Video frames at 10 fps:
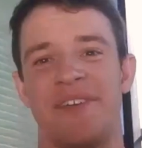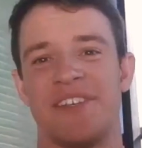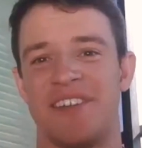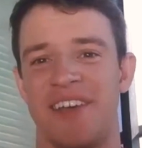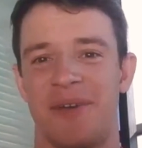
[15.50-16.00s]

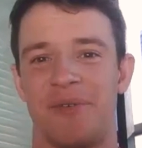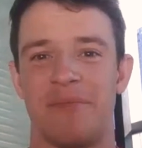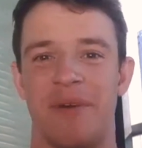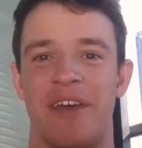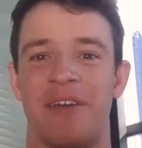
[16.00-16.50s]
visiting one
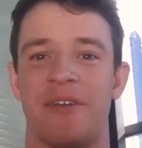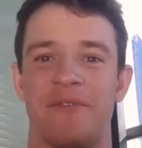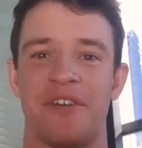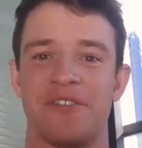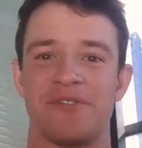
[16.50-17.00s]
of my good
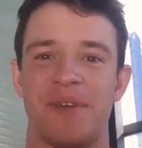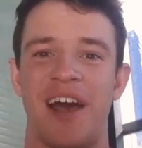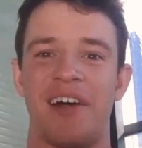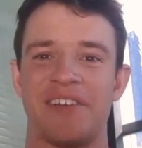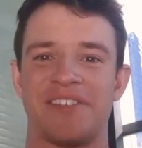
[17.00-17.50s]
friends from
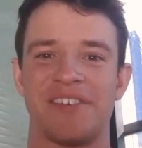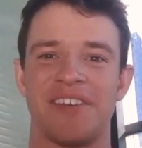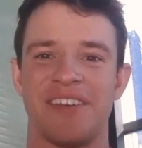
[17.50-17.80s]
college.